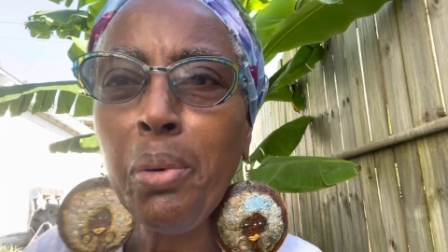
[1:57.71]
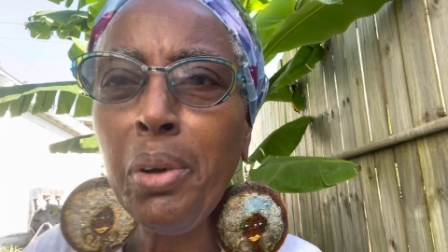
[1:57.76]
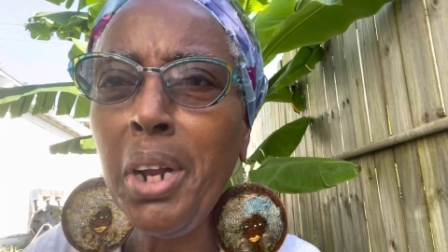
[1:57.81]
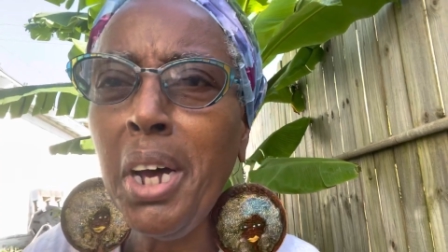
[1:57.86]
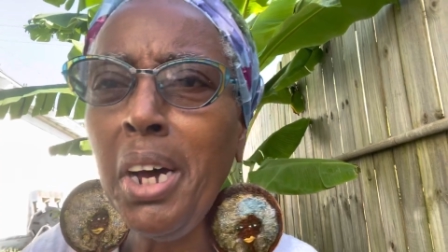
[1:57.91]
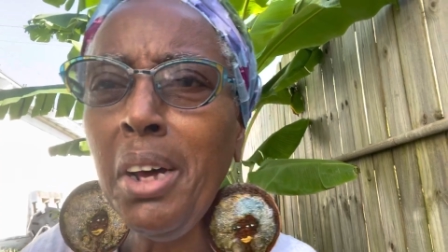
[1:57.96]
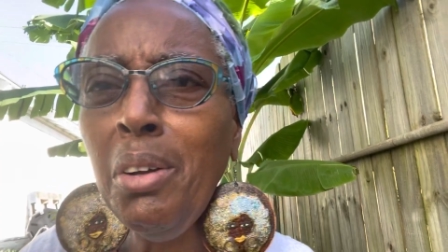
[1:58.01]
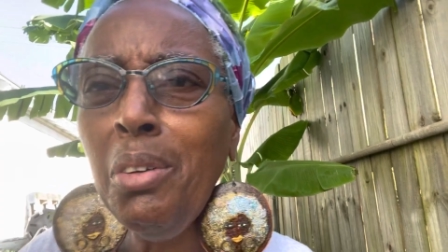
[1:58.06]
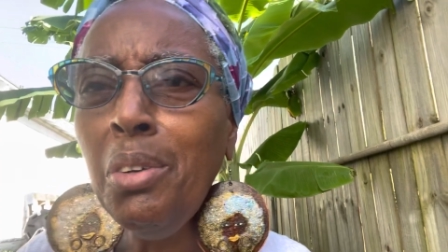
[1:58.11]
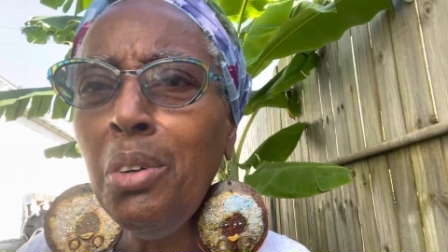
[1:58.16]
I
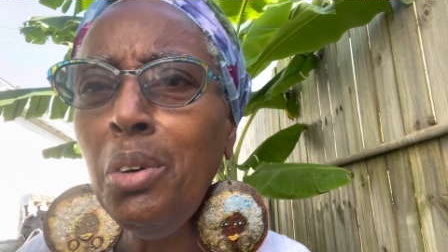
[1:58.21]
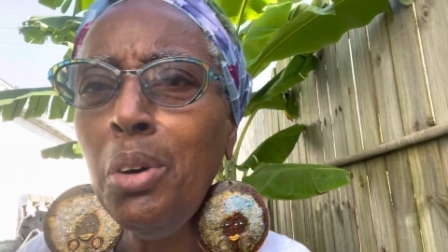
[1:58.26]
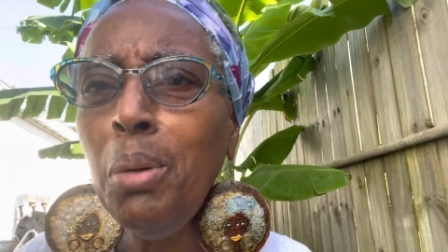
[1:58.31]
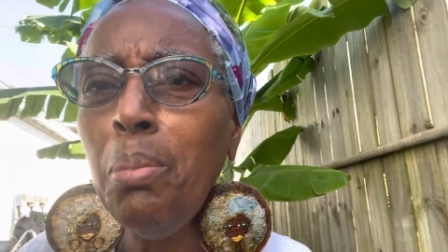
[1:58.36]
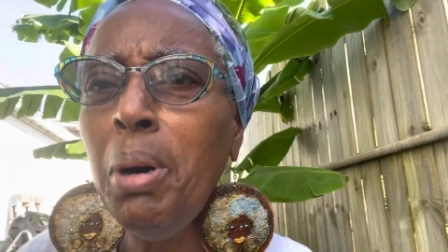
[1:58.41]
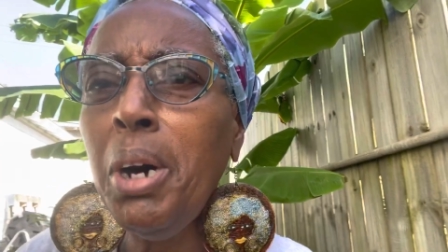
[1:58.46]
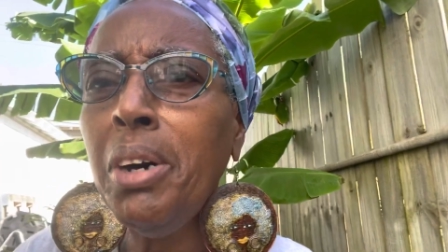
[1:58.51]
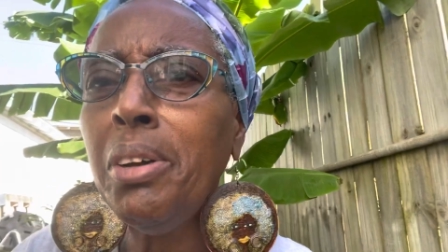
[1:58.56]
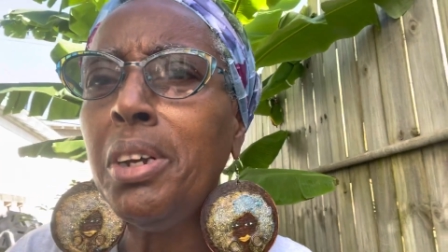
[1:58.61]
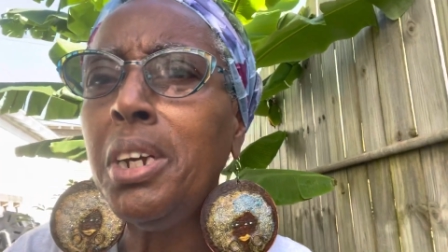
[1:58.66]
don't know
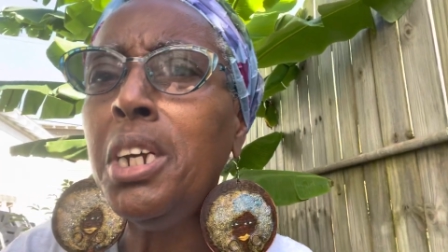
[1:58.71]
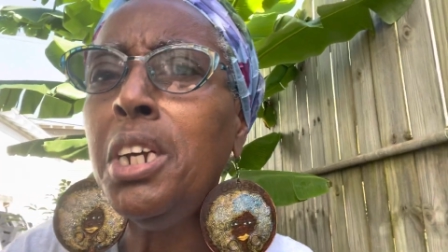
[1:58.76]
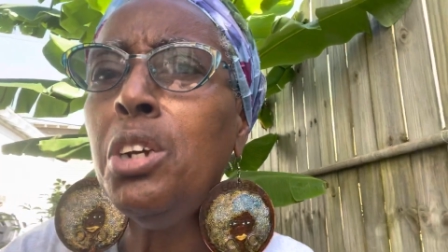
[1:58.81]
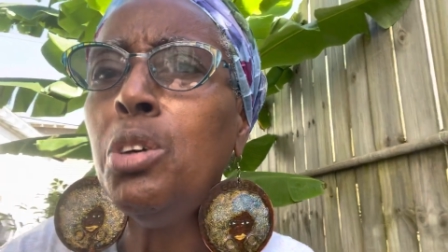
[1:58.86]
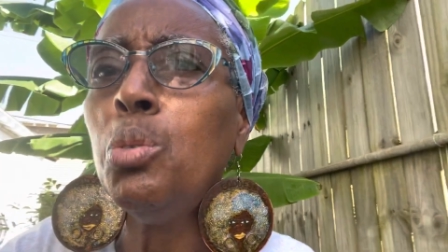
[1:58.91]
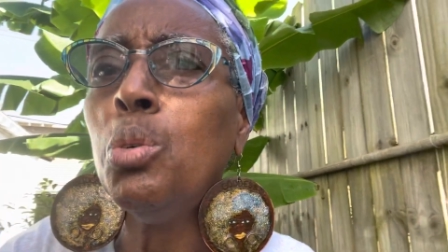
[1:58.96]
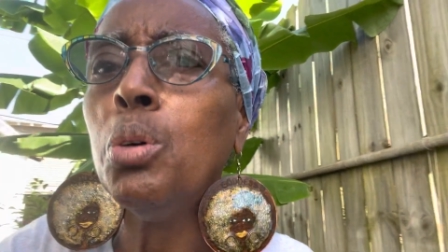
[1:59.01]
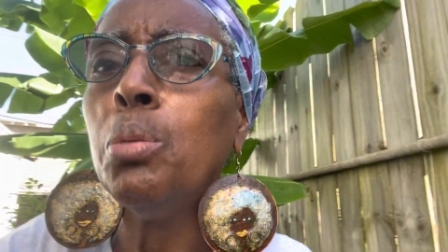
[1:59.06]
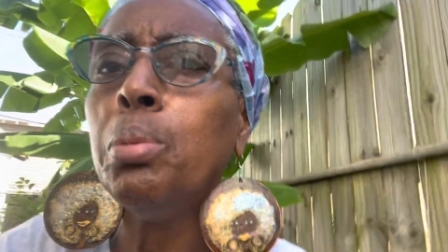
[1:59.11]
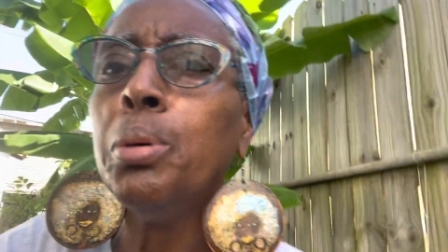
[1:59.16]
about
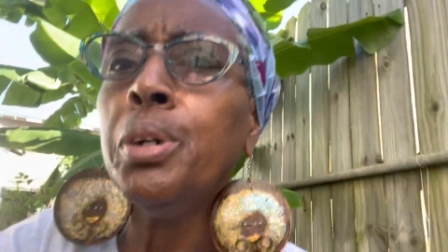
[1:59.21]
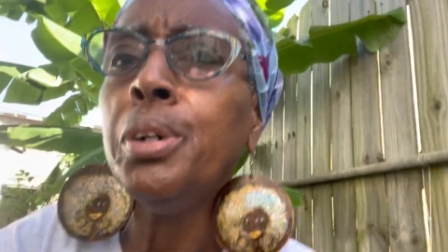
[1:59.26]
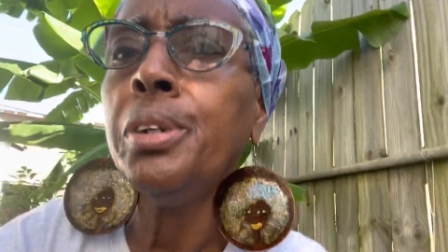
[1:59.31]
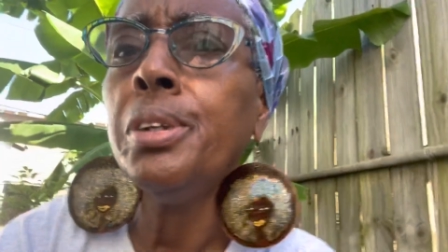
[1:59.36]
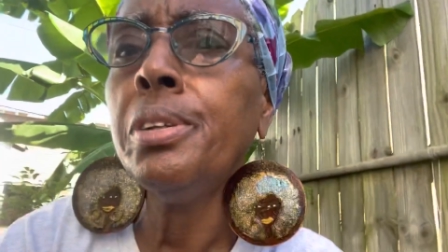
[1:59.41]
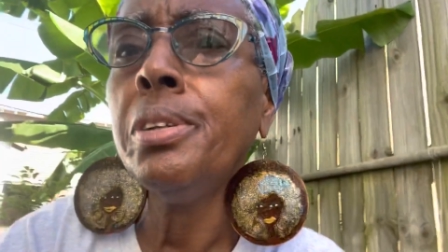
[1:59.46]
equal, but